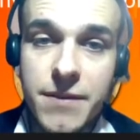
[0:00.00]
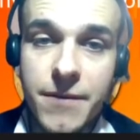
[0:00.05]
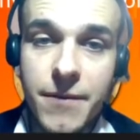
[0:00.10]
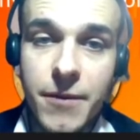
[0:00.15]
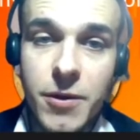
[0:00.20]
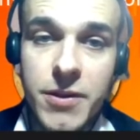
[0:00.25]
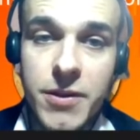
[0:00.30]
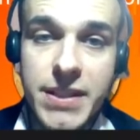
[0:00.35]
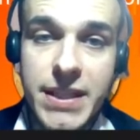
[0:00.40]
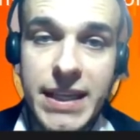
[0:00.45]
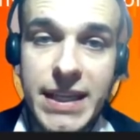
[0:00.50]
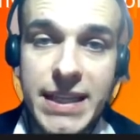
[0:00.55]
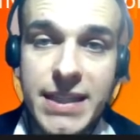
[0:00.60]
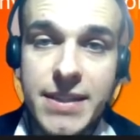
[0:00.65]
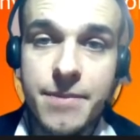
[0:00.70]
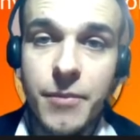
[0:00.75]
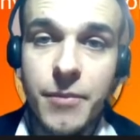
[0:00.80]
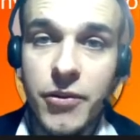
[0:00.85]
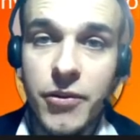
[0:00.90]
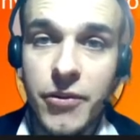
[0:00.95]
First
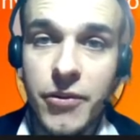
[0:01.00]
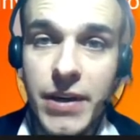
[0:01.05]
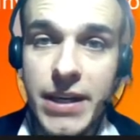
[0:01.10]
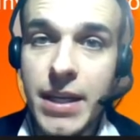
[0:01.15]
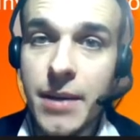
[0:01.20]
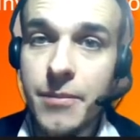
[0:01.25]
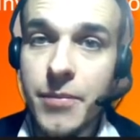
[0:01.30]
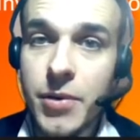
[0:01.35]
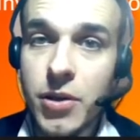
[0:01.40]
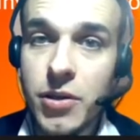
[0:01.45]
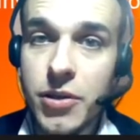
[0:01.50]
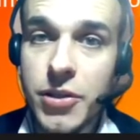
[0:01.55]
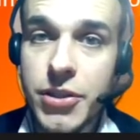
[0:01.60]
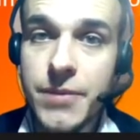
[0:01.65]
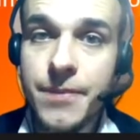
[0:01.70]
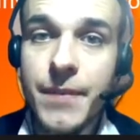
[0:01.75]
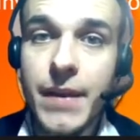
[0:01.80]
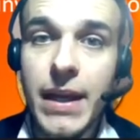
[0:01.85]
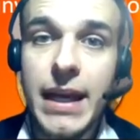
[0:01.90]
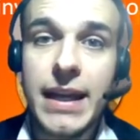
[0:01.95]
is moderate
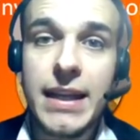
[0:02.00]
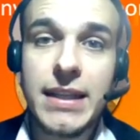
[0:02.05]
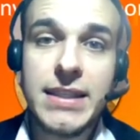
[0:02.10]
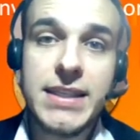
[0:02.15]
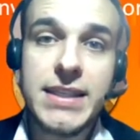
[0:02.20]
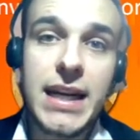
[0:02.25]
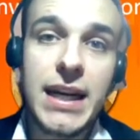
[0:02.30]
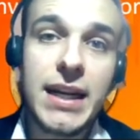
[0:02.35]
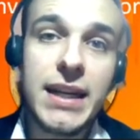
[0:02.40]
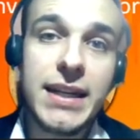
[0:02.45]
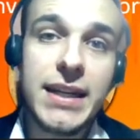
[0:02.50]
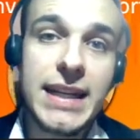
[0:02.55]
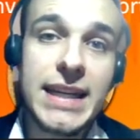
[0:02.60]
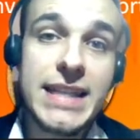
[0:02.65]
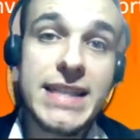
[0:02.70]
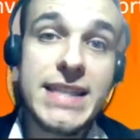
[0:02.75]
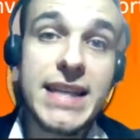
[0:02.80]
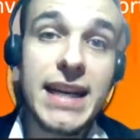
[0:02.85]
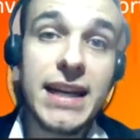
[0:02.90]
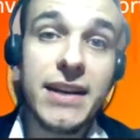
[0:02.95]
approach, and second
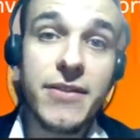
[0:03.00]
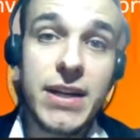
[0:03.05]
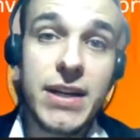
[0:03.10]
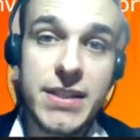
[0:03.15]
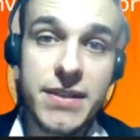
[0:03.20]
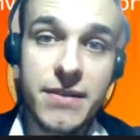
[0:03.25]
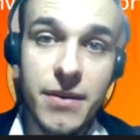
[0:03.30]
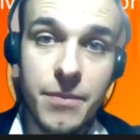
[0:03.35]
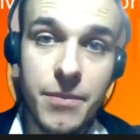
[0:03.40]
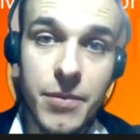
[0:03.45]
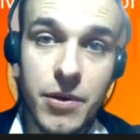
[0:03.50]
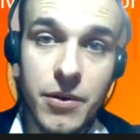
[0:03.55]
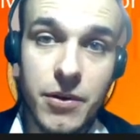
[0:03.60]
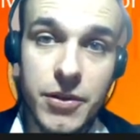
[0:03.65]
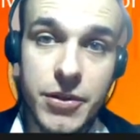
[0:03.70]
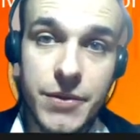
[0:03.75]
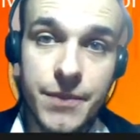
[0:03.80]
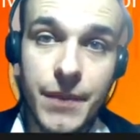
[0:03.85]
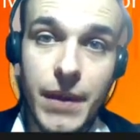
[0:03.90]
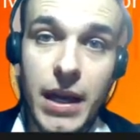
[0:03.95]
is aggressive
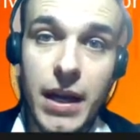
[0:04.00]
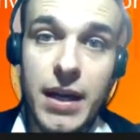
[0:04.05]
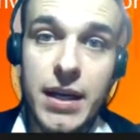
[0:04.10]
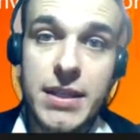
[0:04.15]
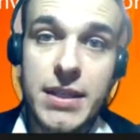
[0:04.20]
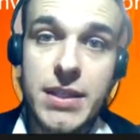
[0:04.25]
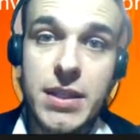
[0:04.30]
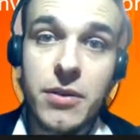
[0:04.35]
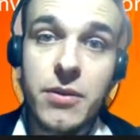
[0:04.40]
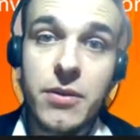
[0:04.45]
approach. So